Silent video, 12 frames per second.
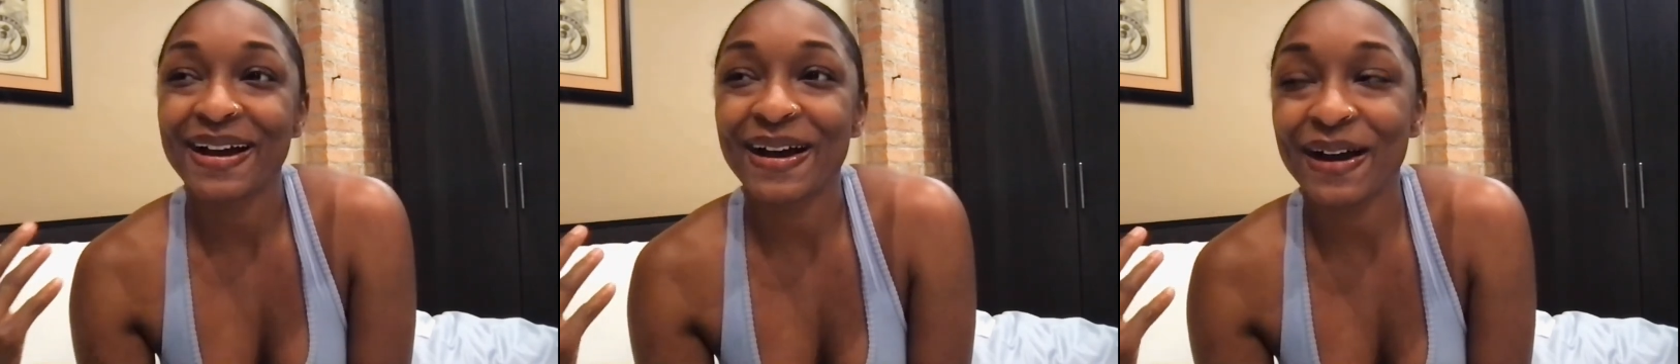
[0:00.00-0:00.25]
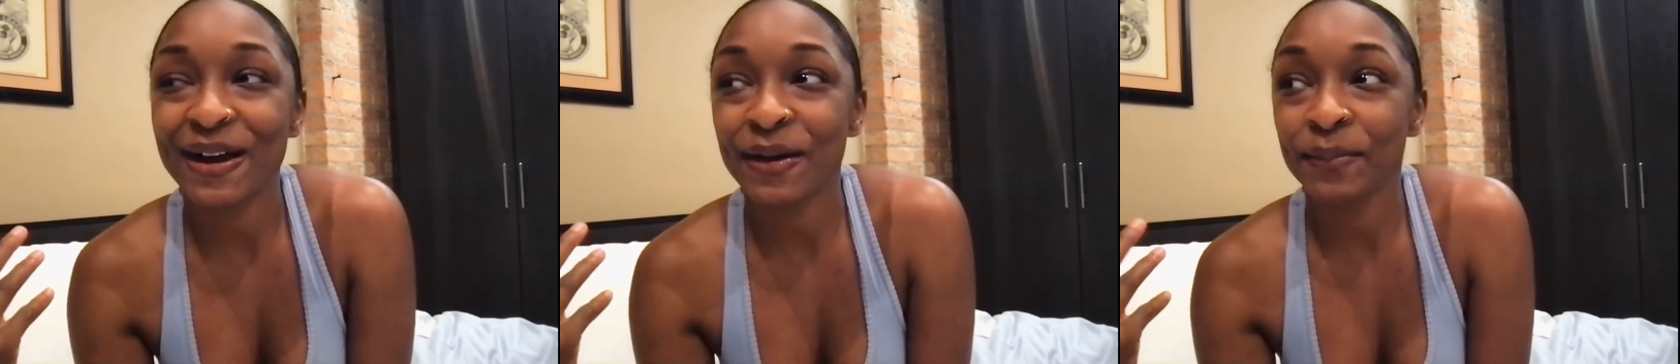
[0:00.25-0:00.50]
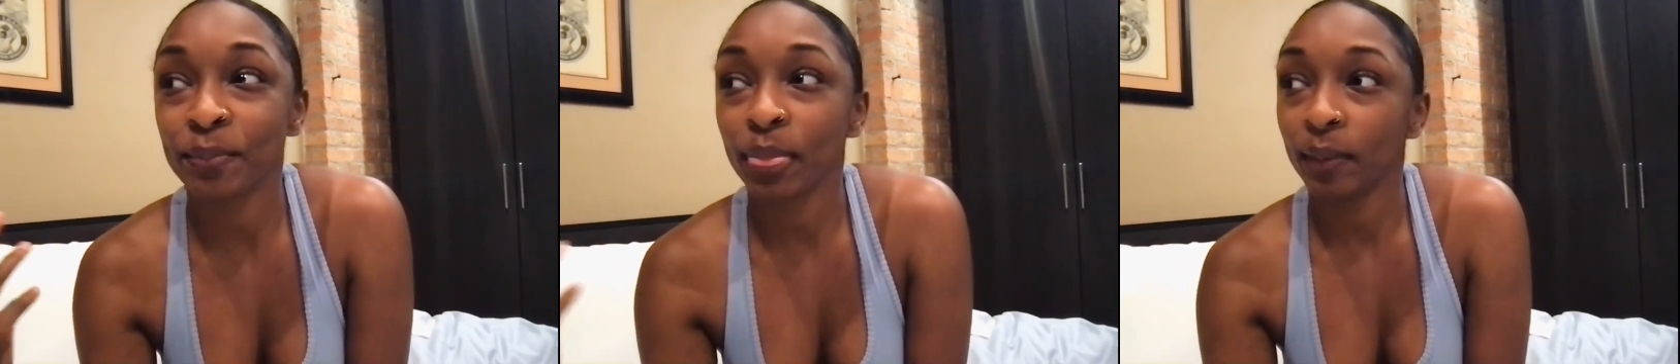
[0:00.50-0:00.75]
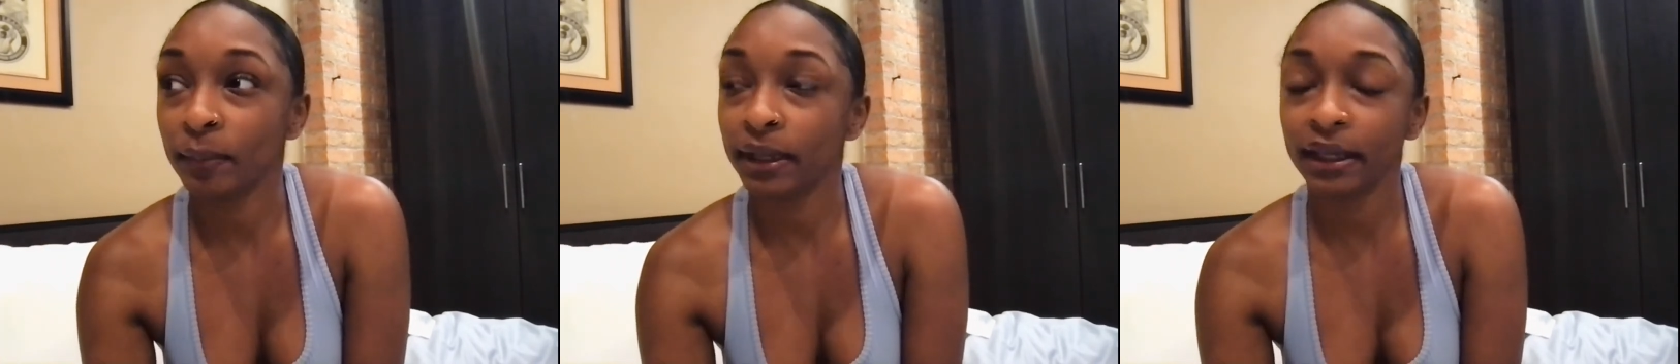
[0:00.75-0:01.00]

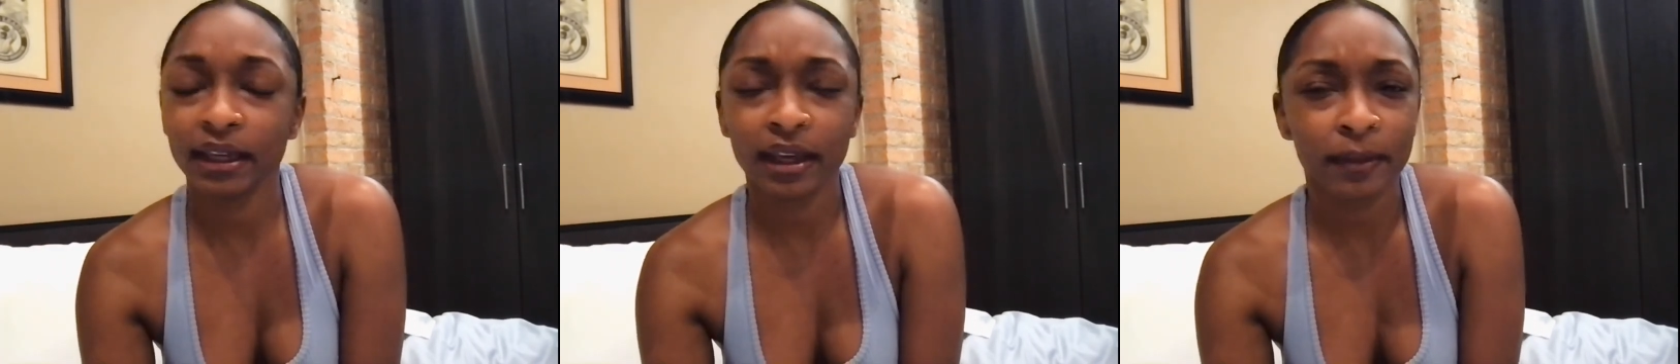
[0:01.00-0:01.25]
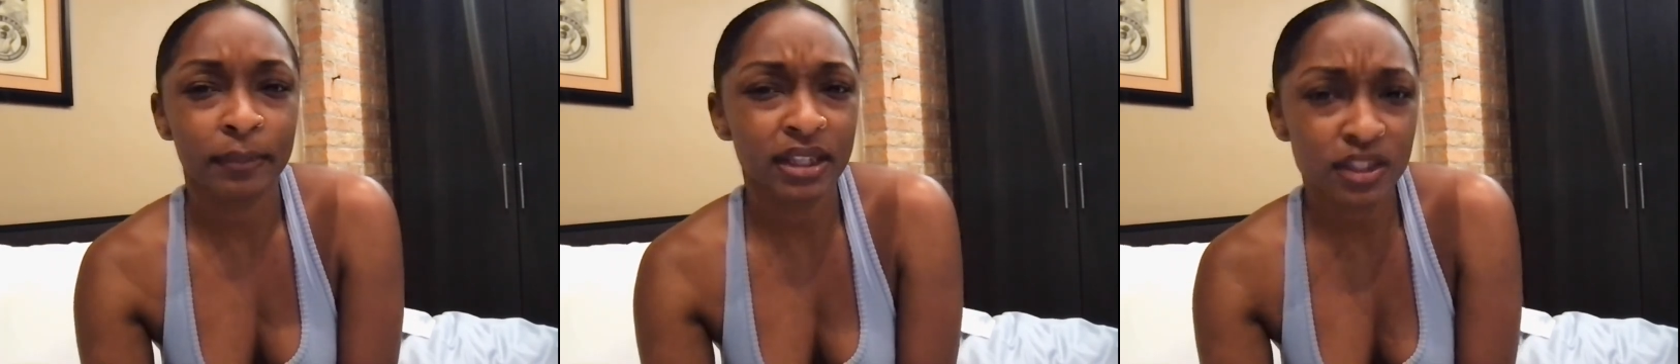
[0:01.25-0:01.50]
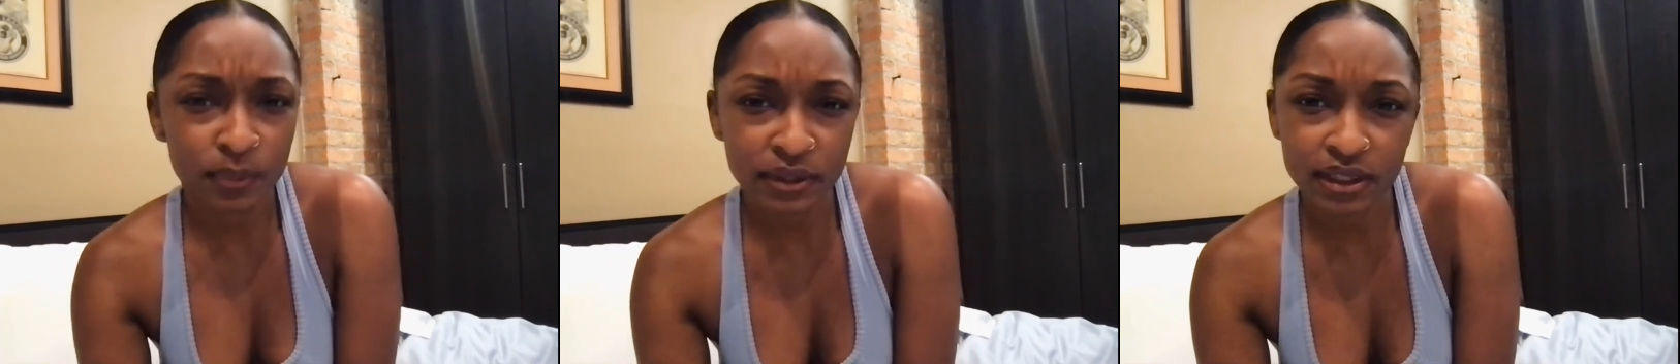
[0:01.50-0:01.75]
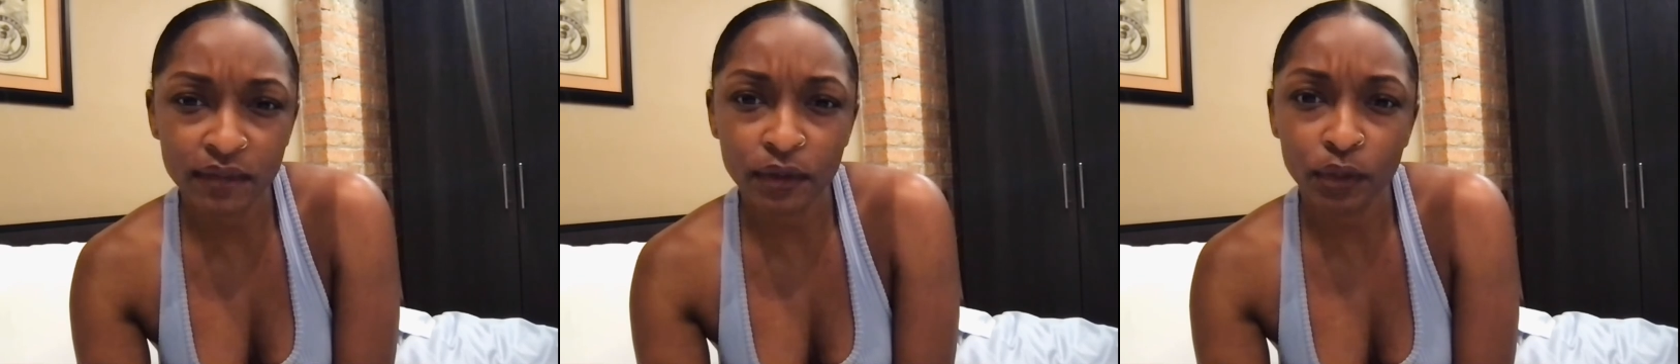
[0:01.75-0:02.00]
But yeah, be
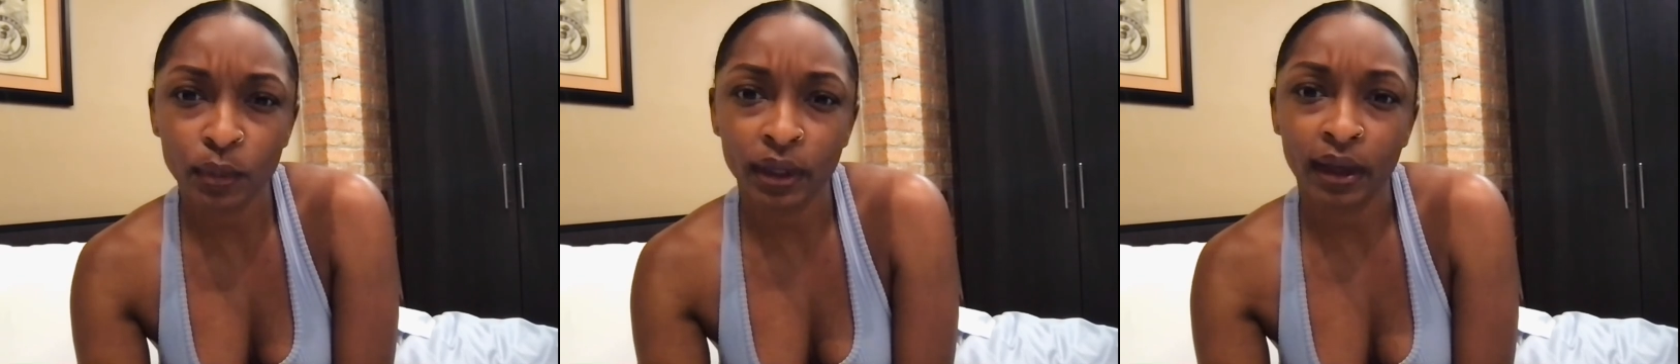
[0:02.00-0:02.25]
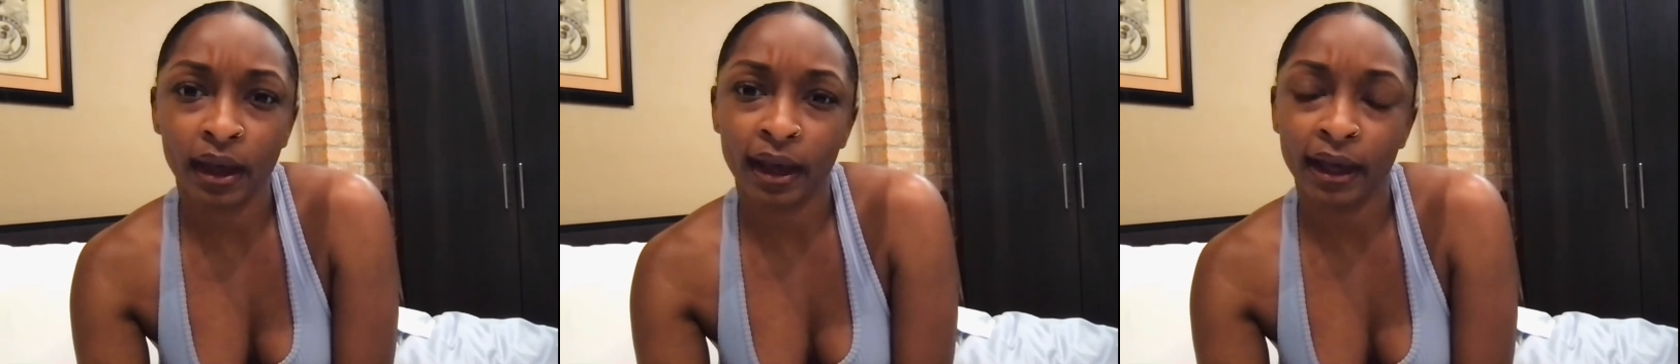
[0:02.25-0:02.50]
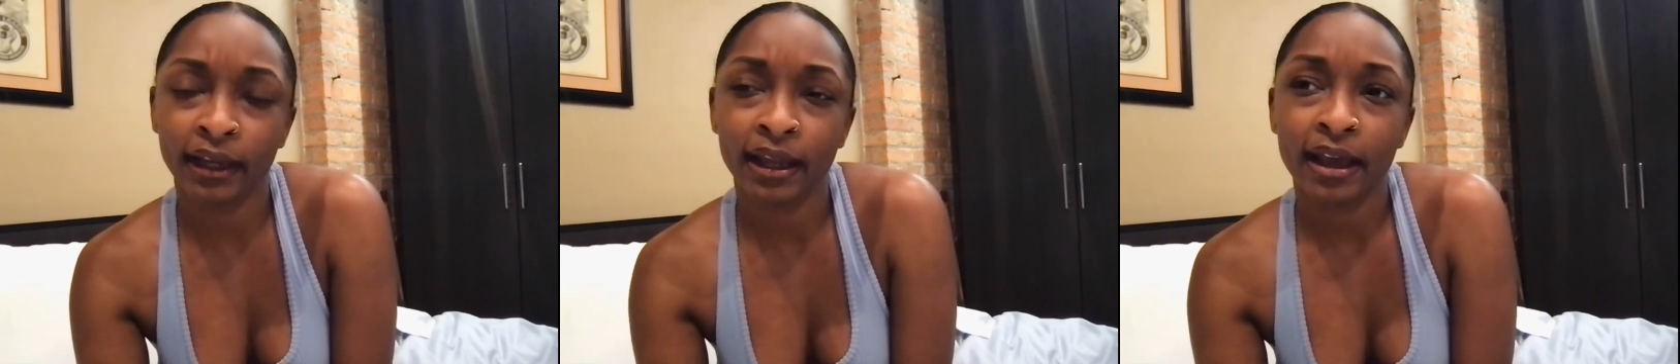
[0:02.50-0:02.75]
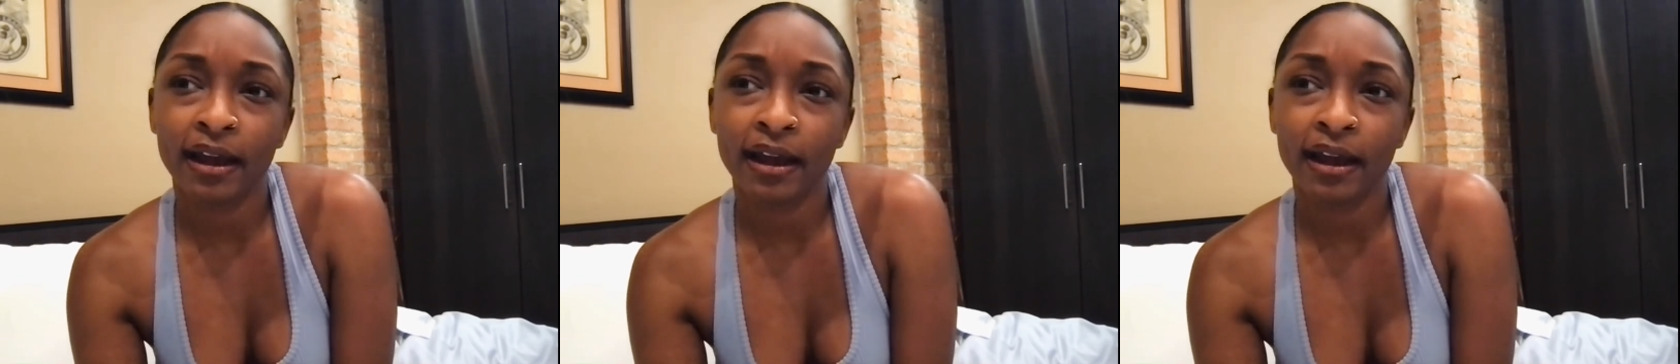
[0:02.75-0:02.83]
specific with God.